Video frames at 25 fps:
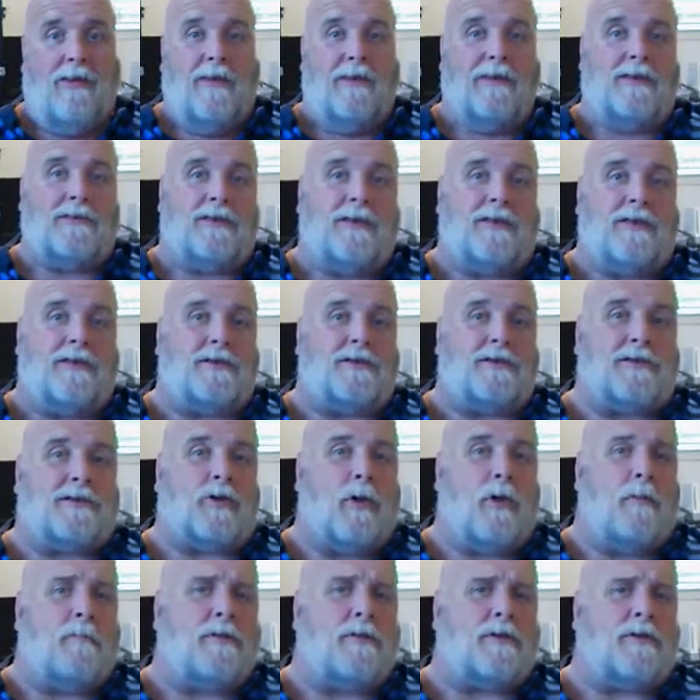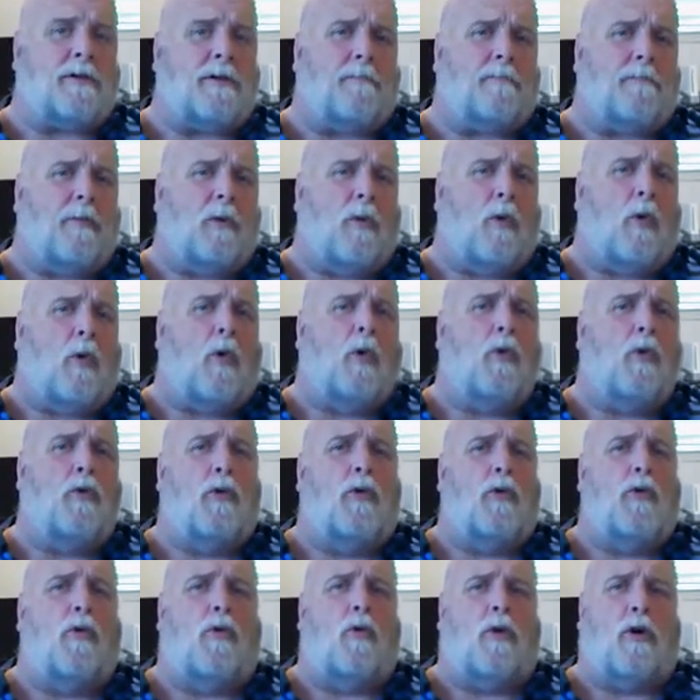See, it just opens up a whole
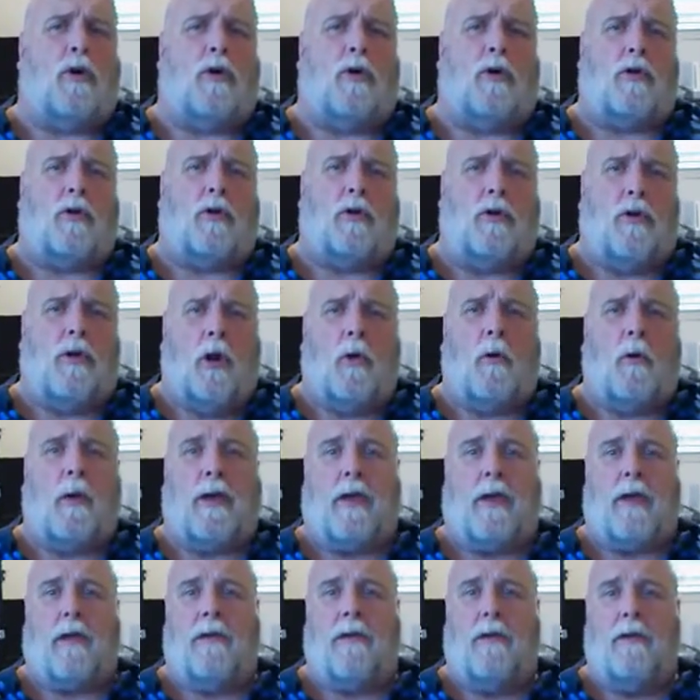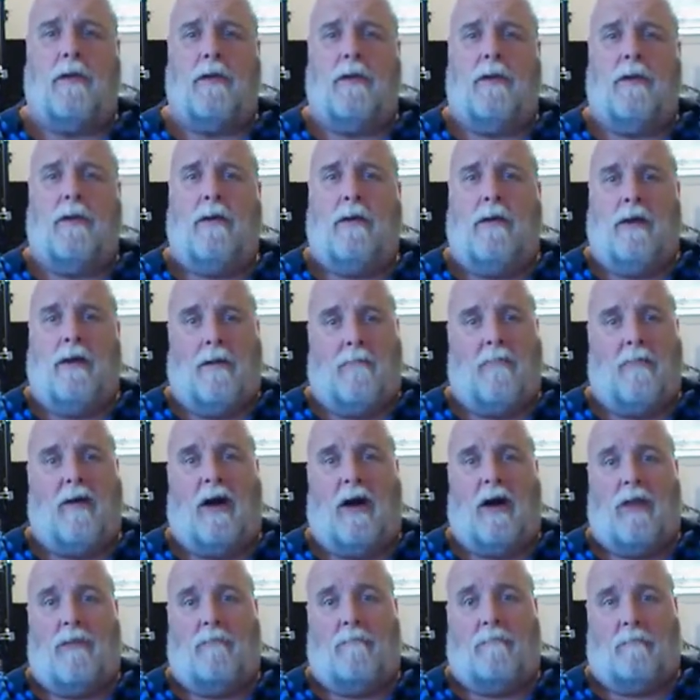new world knowing
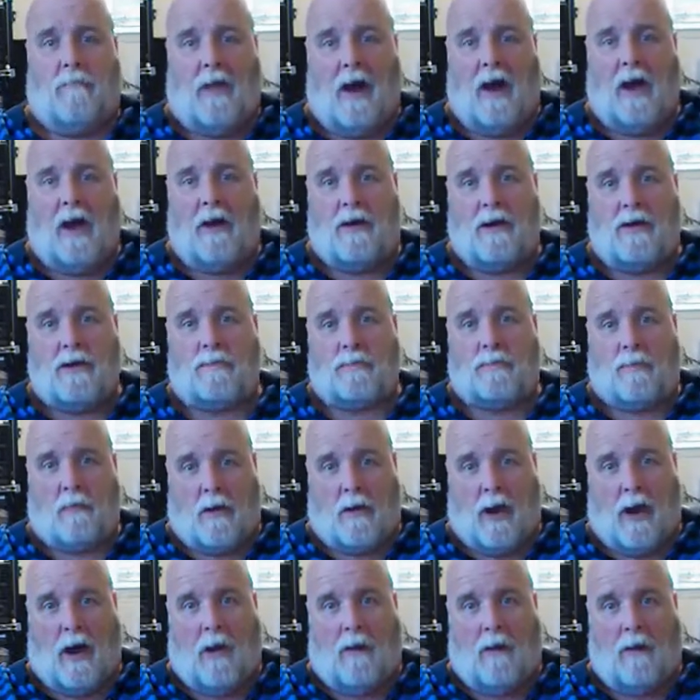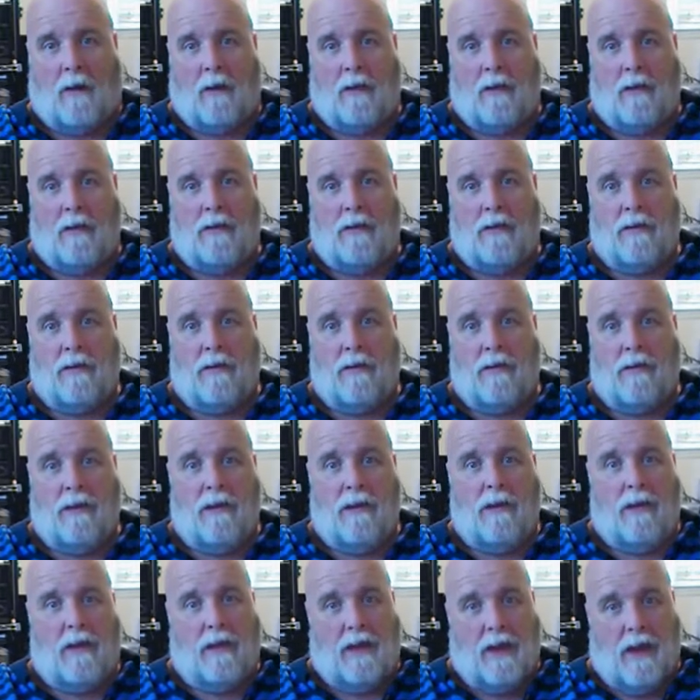about miles per hour
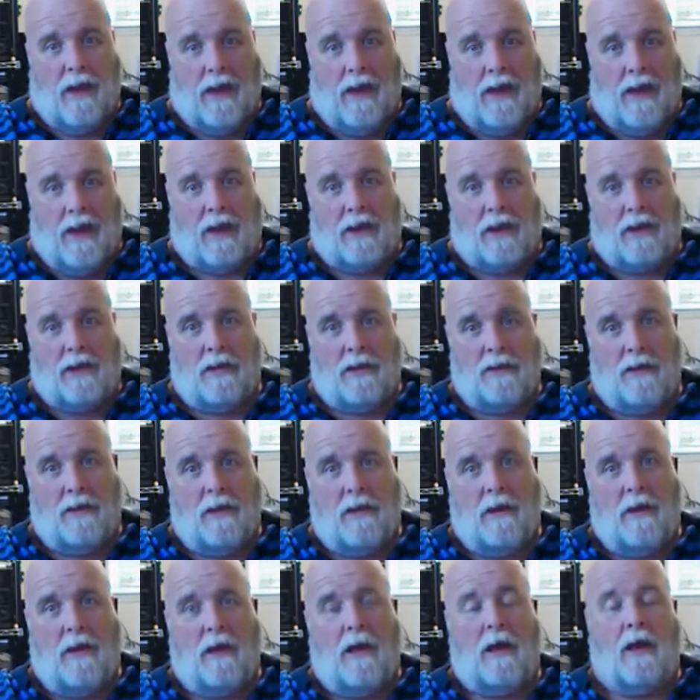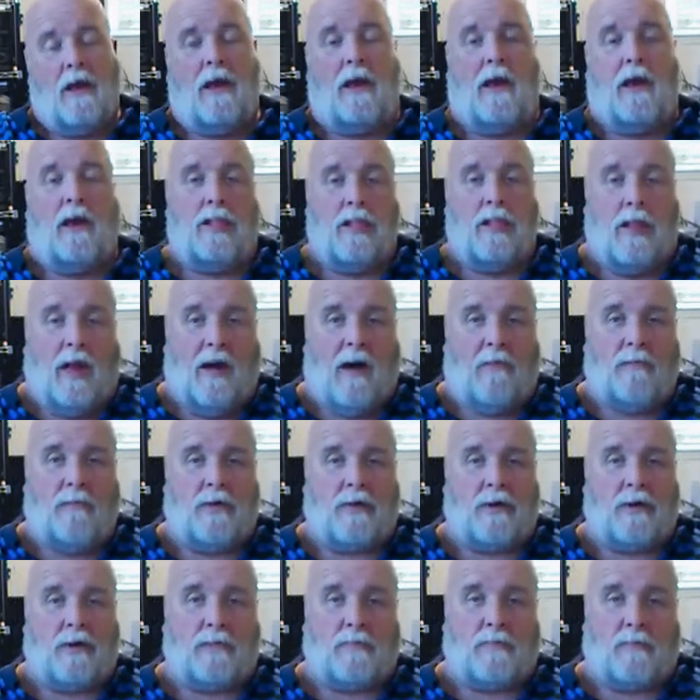and
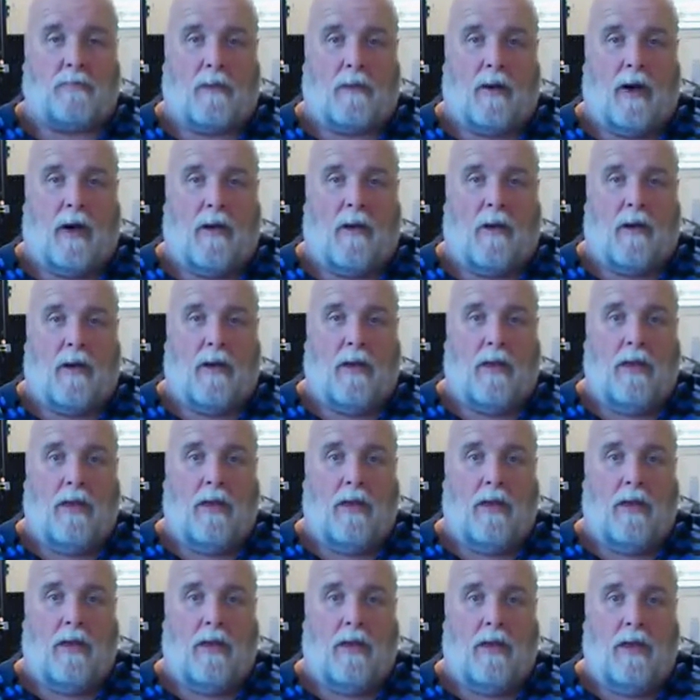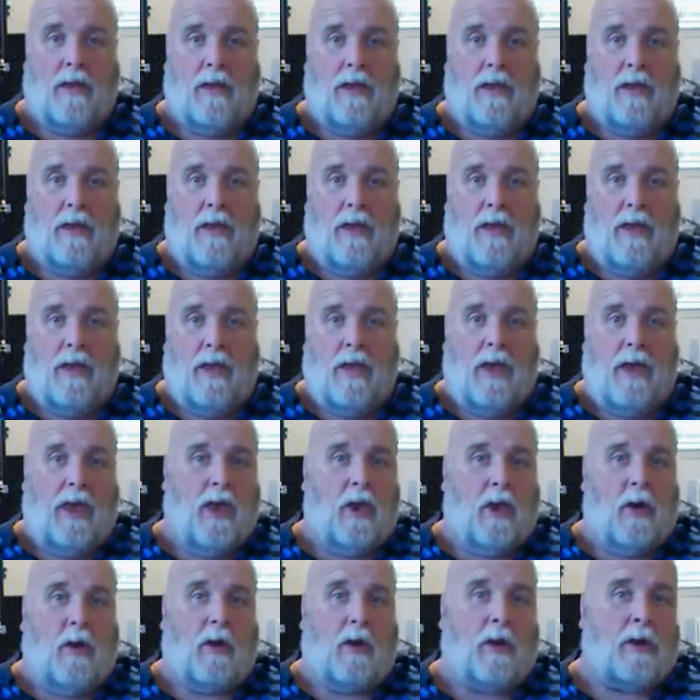kilometers per hour.
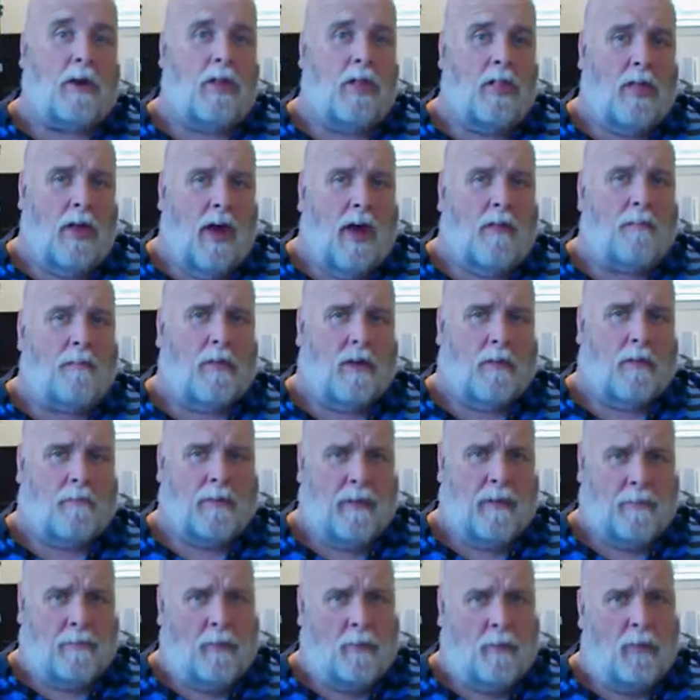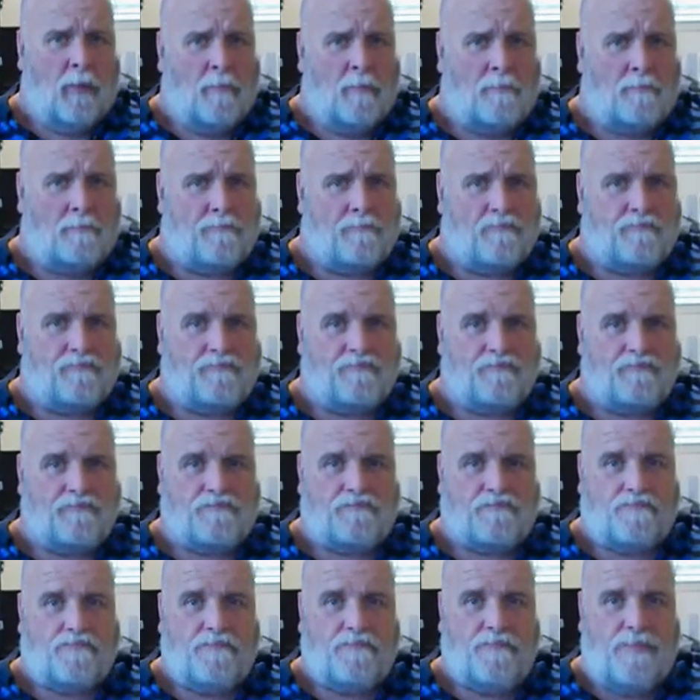And our kilometer people
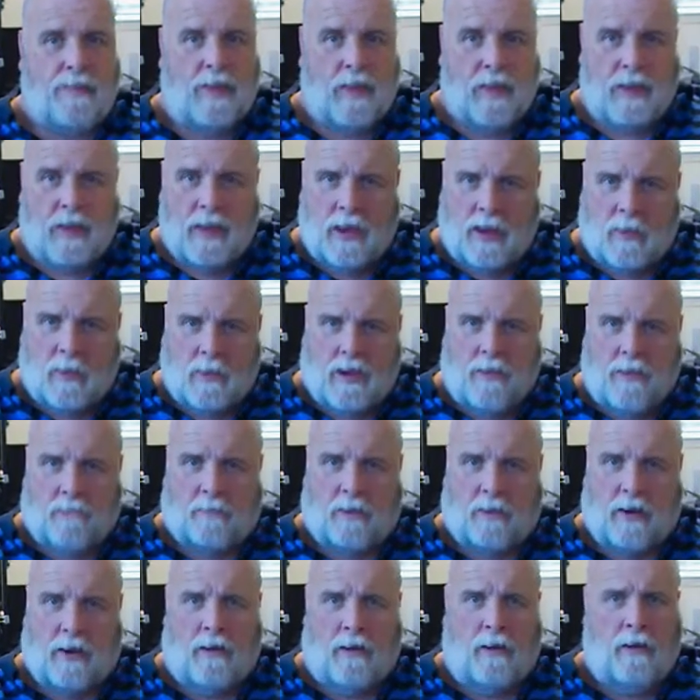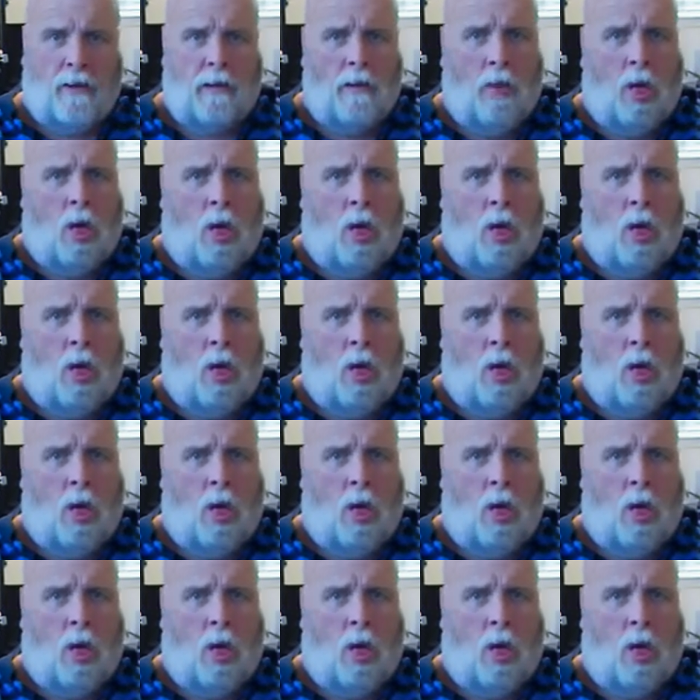in Great Britain,